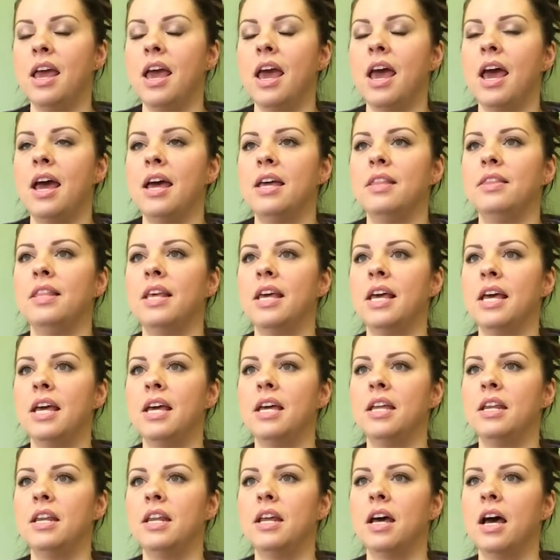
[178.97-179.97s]
And
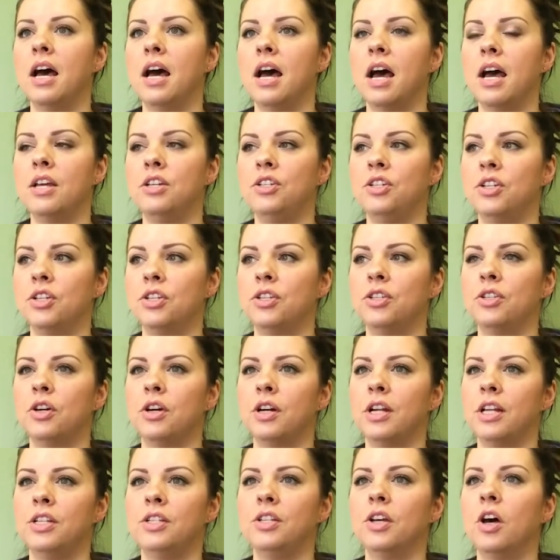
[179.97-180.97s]
then I just
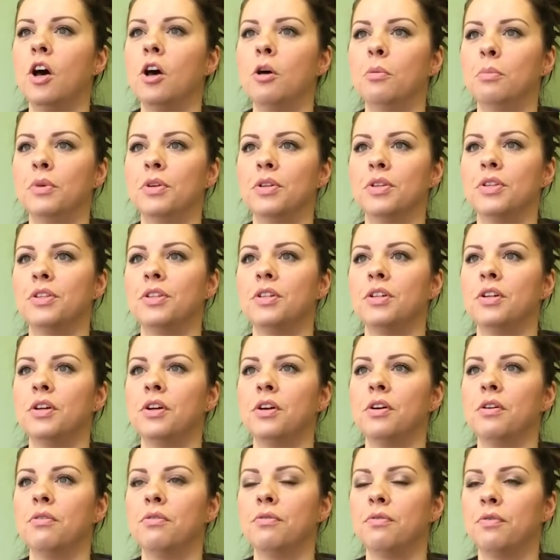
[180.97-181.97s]
started to almost
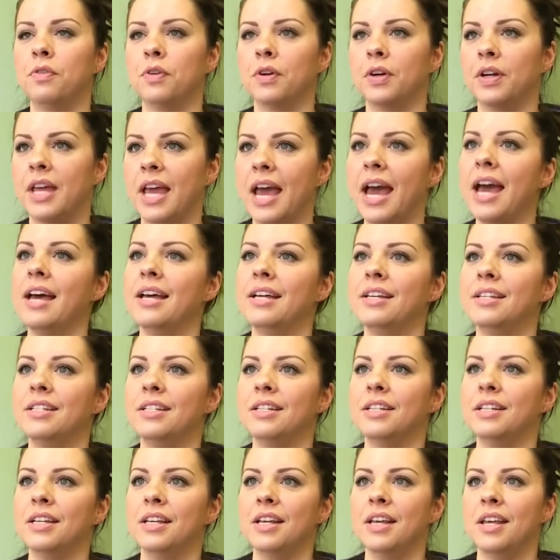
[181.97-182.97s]
forget
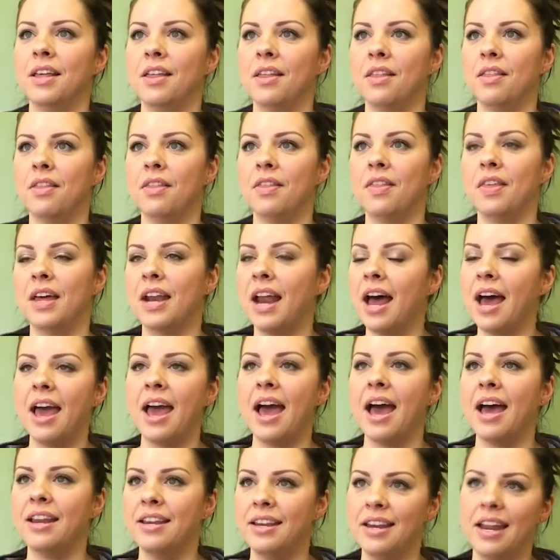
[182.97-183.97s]
that I
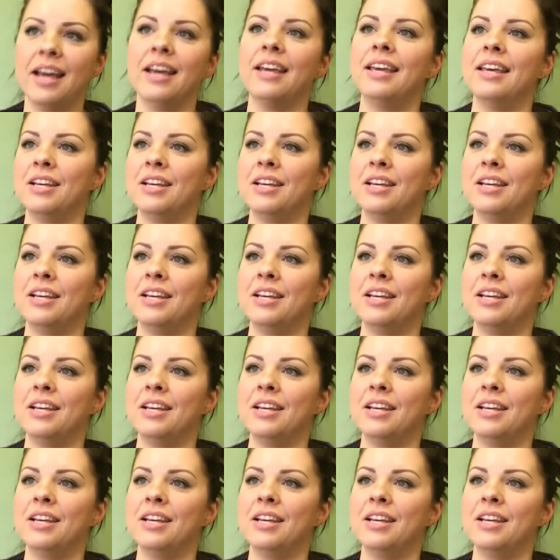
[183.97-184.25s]
had neck